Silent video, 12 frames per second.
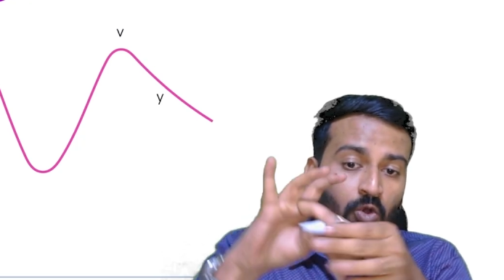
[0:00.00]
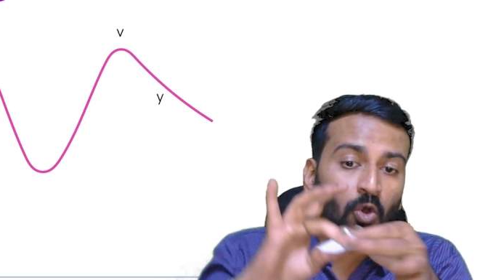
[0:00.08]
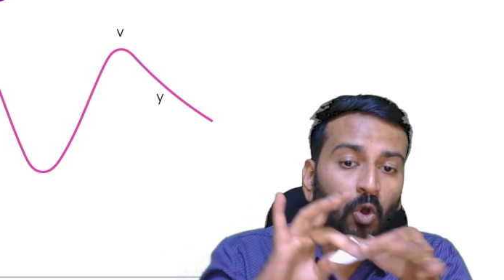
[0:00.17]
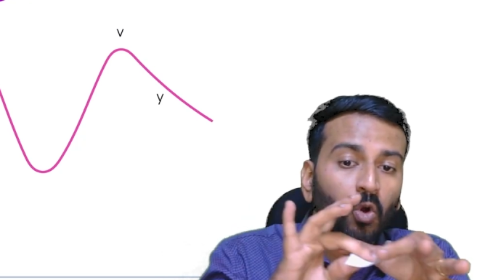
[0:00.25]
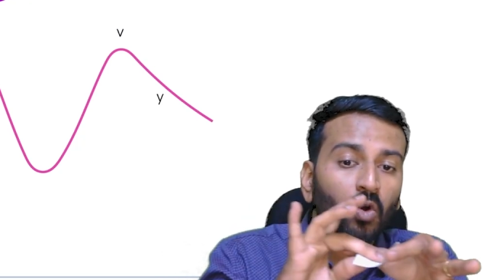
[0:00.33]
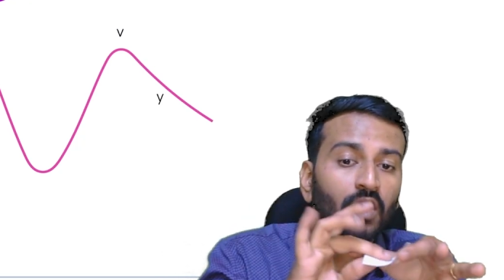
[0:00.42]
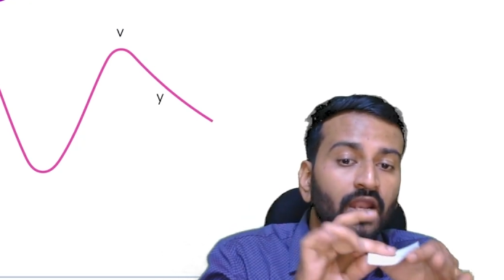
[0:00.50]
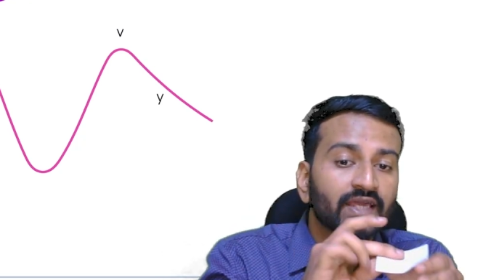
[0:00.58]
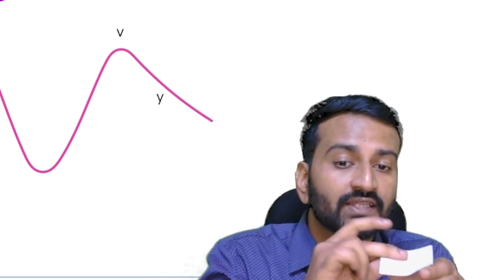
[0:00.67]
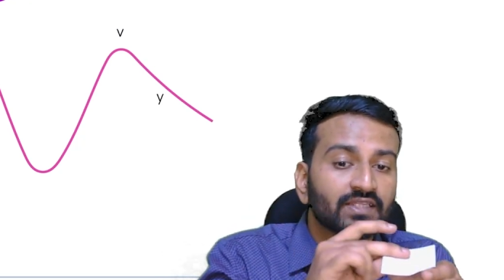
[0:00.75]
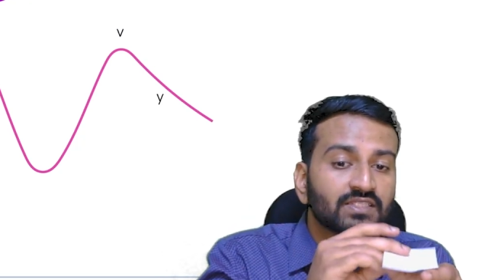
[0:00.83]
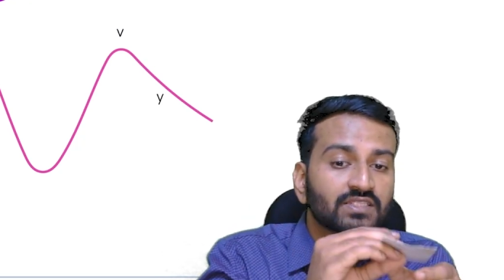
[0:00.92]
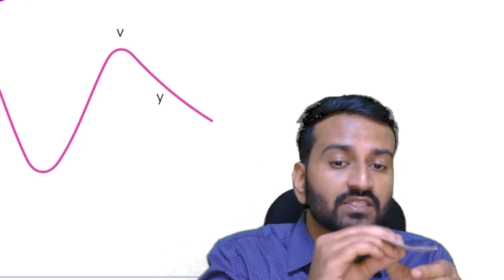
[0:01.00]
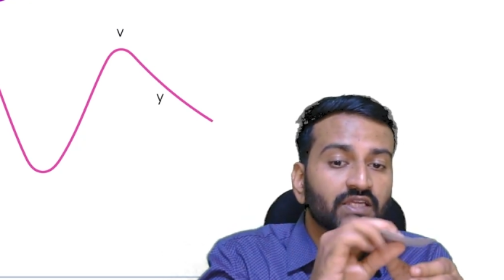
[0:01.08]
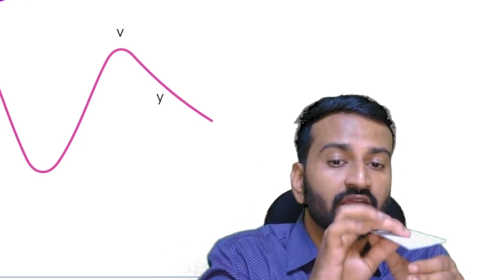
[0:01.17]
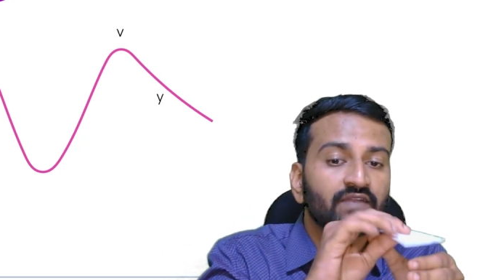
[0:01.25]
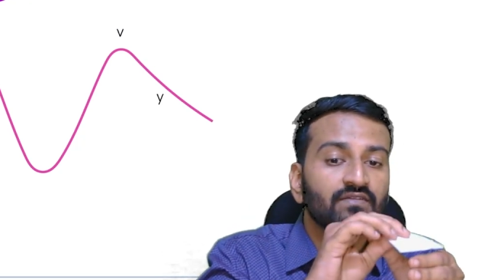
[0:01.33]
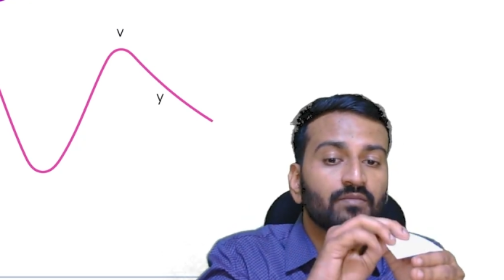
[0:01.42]
go like this.
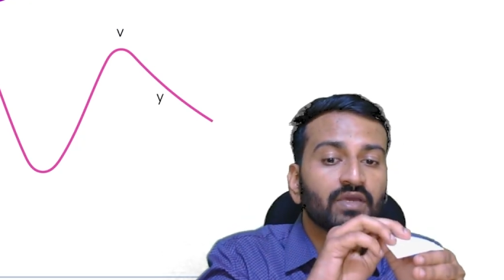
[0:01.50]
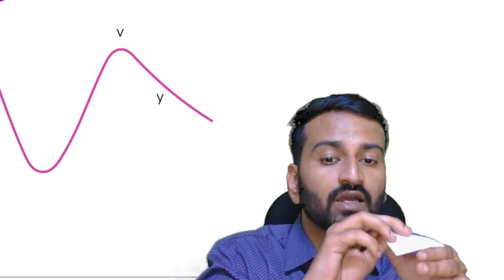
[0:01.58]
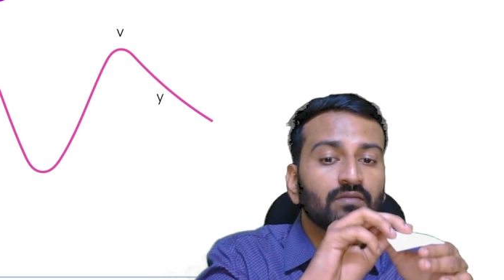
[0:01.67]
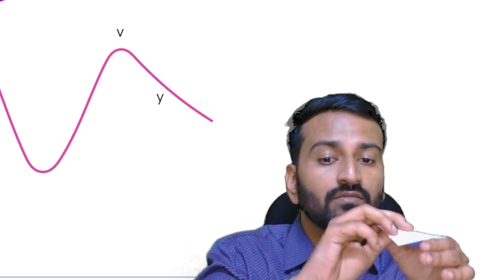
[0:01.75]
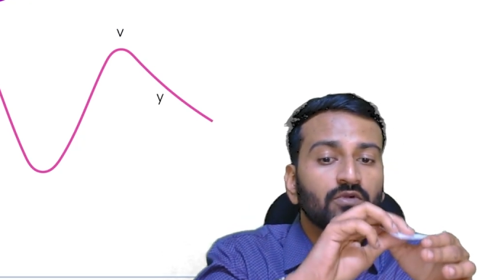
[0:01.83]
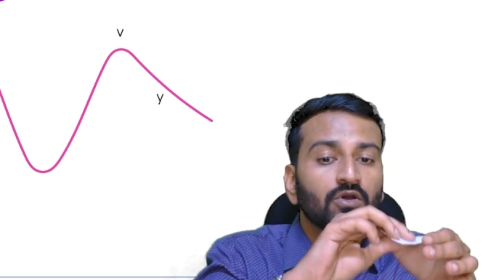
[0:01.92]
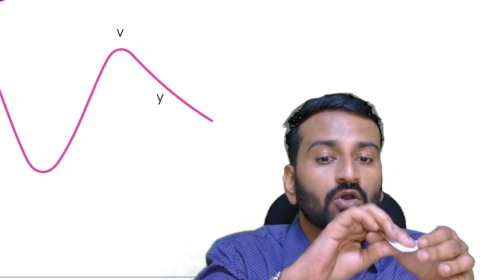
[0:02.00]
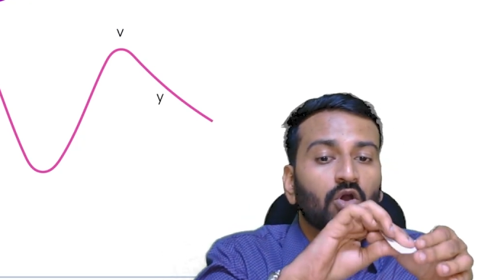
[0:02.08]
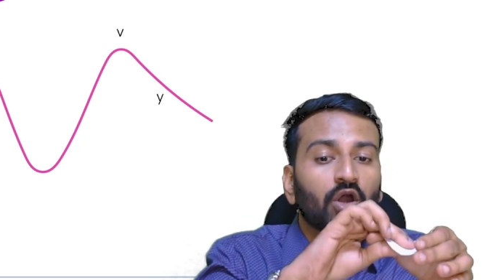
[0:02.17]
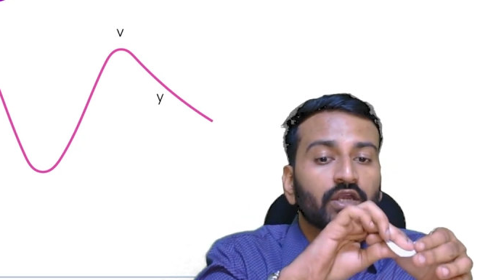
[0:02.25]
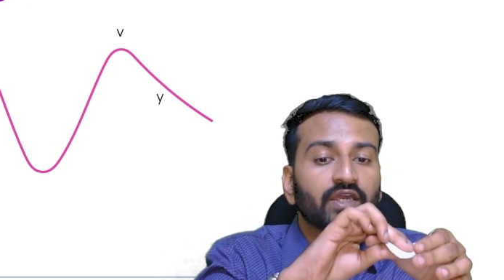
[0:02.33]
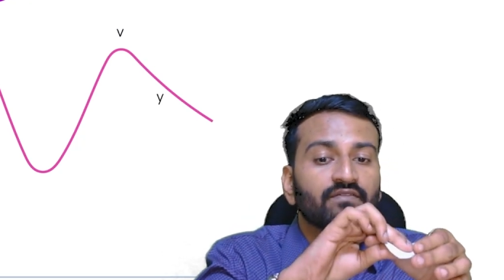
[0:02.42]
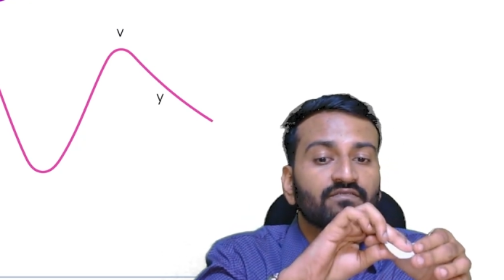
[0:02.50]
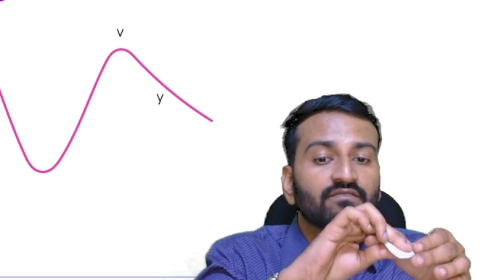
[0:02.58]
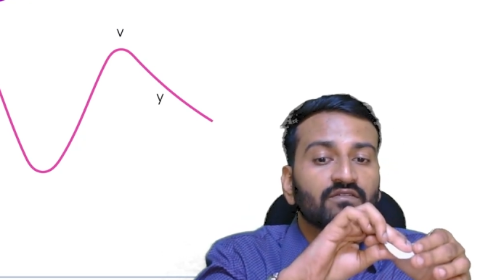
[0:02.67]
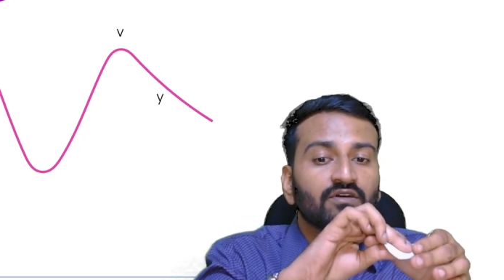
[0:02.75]
It will become concave.